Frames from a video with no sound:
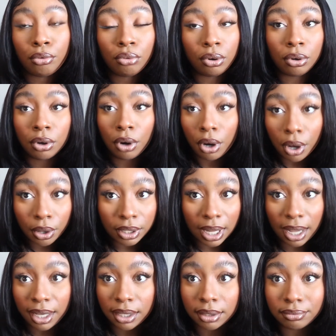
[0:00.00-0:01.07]
girl,
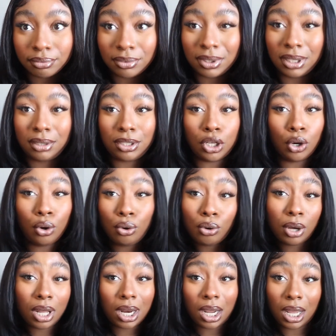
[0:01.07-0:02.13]
like 2
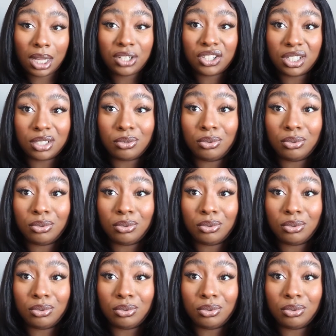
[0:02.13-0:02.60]
of the inches